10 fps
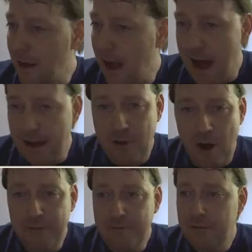I've
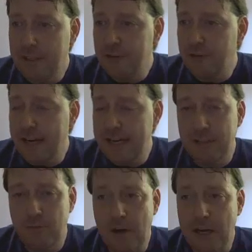gone through these trainings
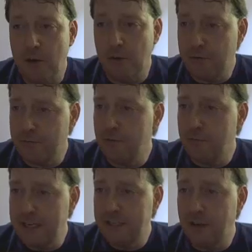where I go through
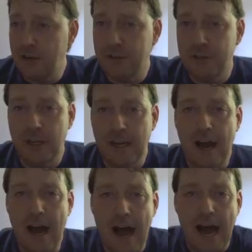research.
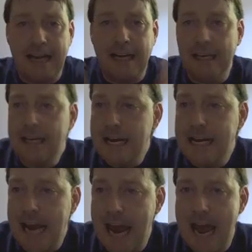I click on
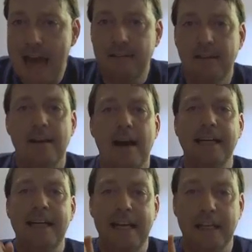the ad. I
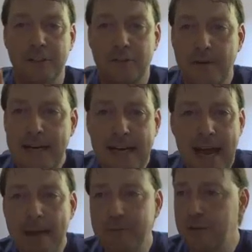take a screen
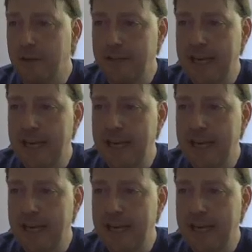capture of the